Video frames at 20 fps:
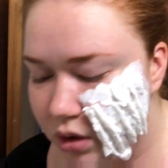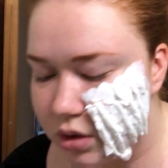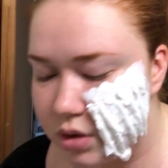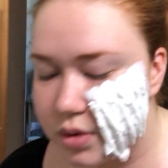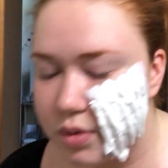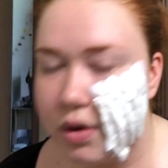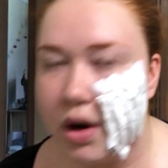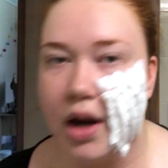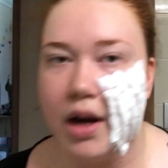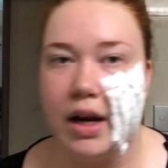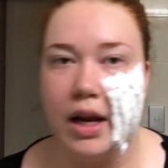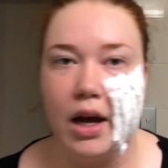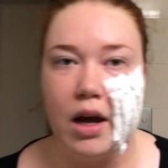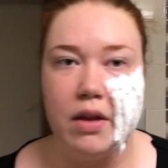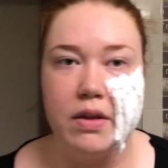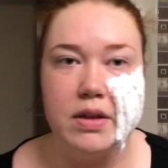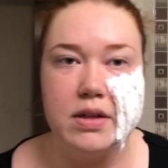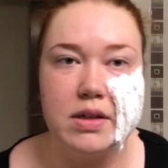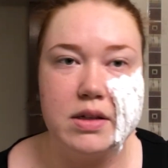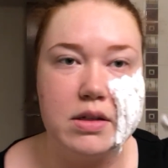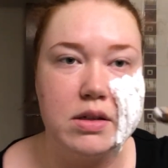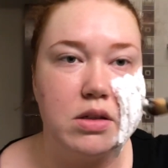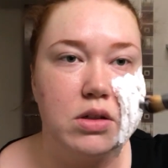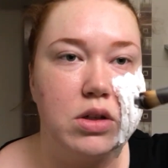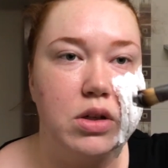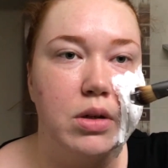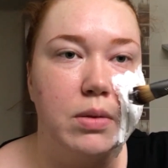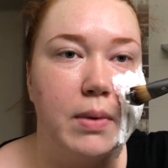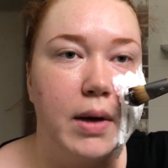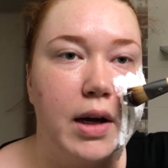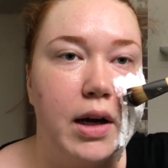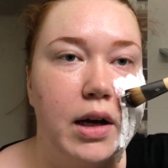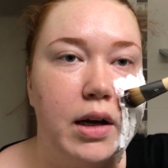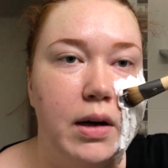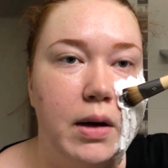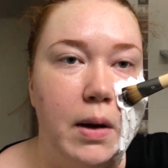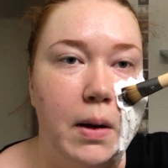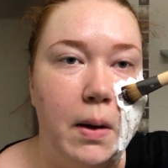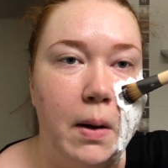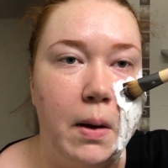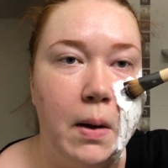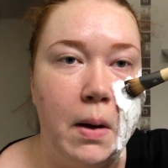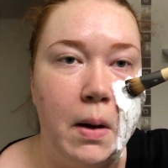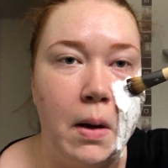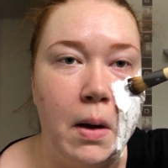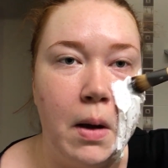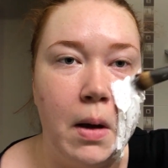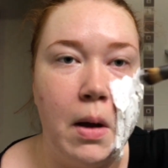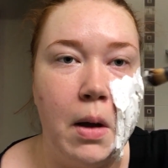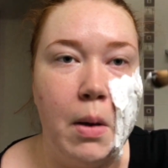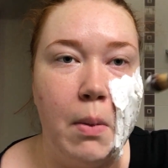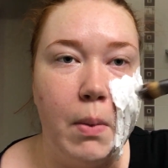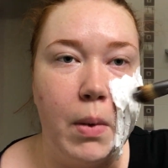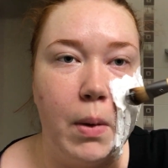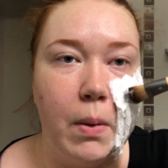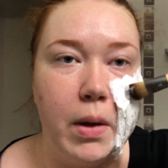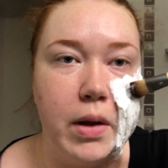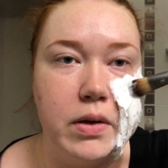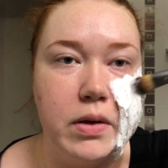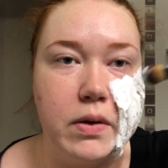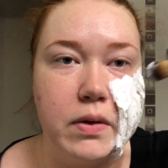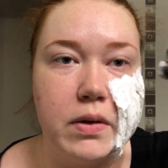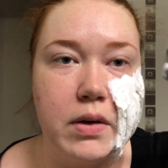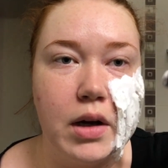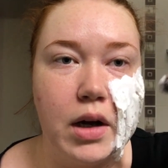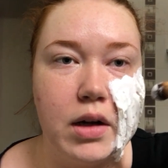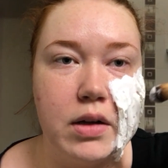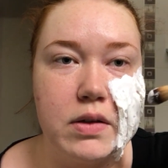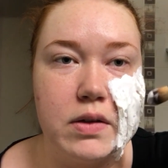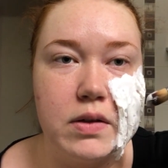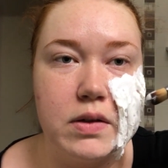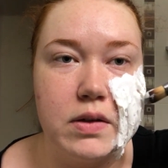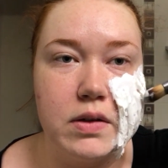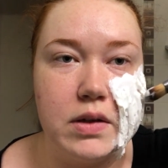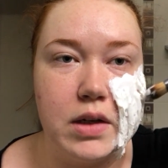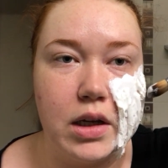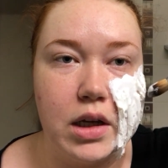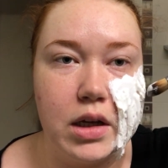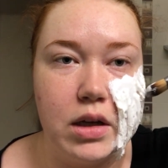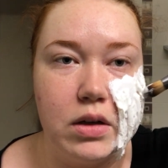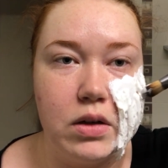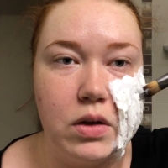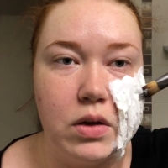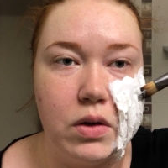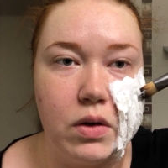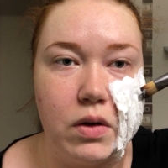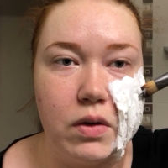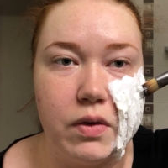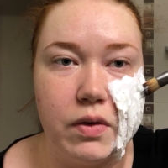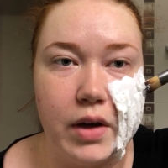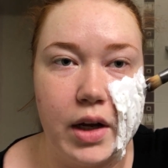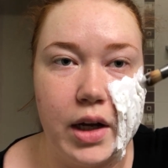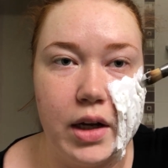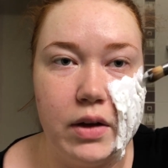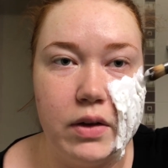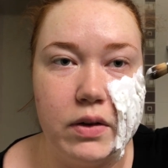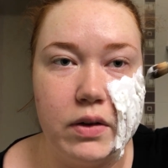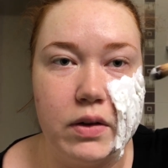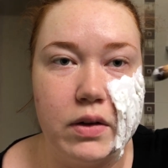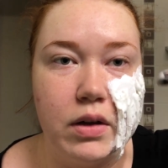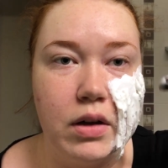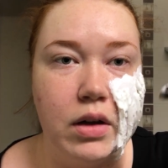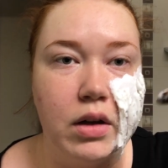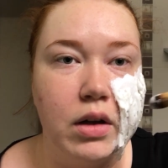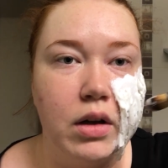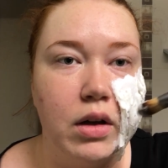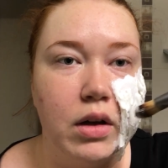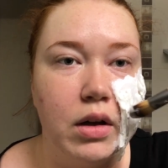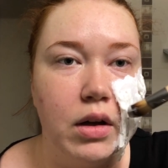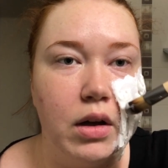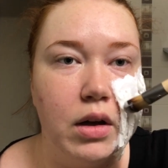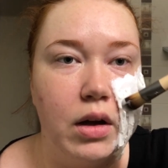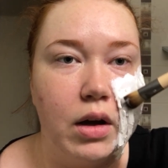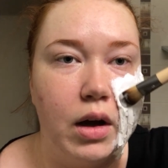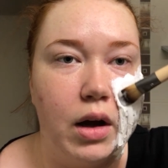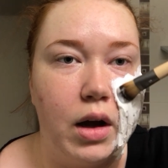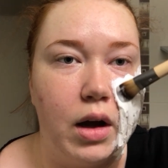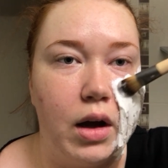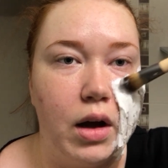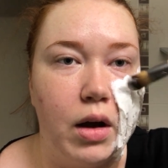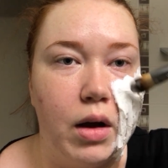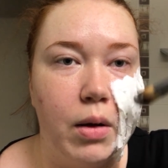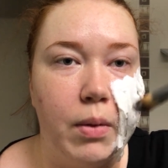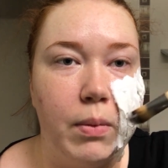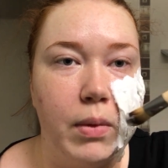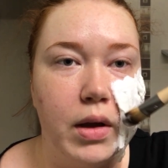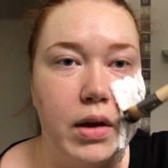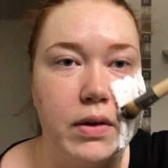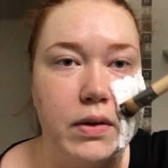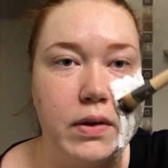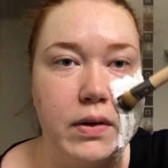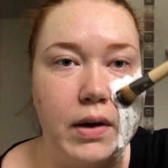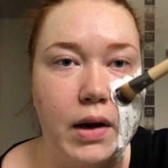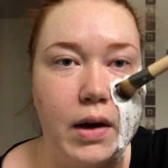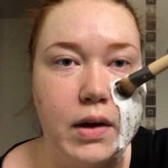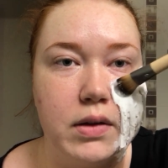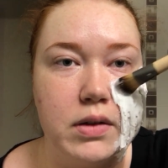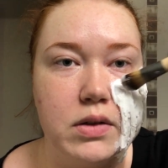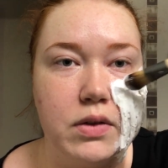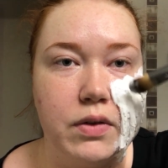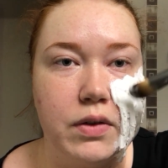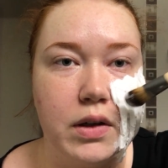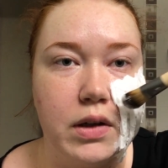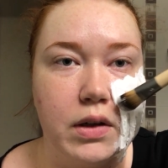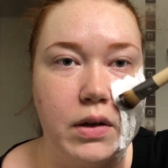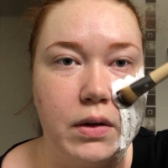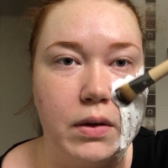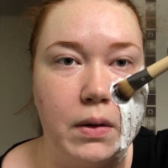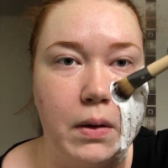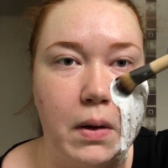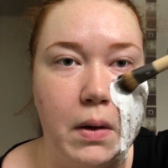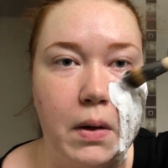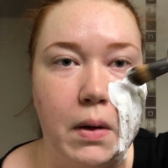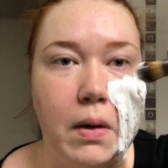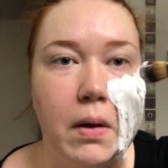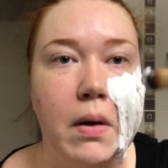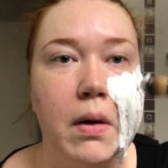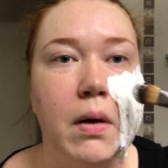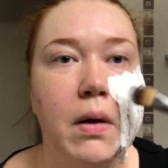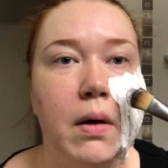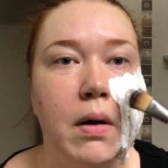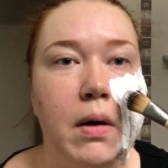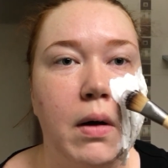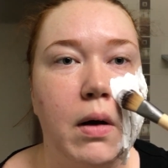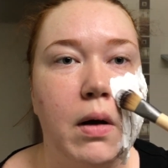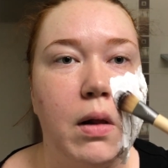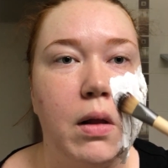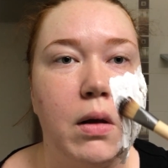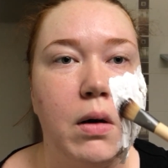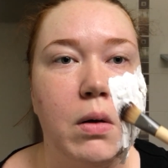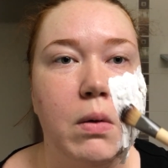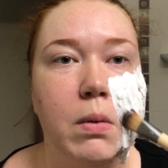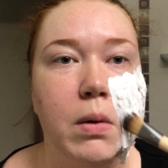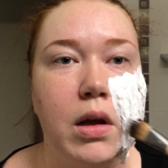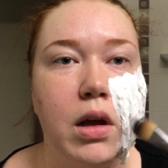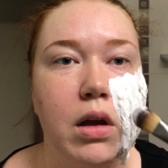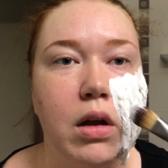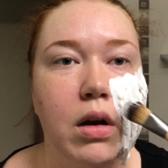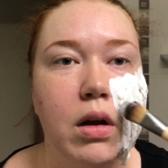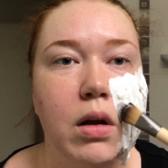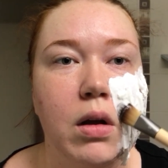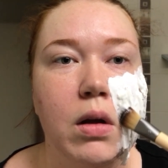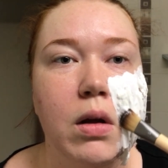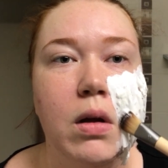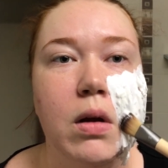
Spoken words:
Because right now this isn't too bad, but once it starts sticking to your face, it starts to feel a little weird.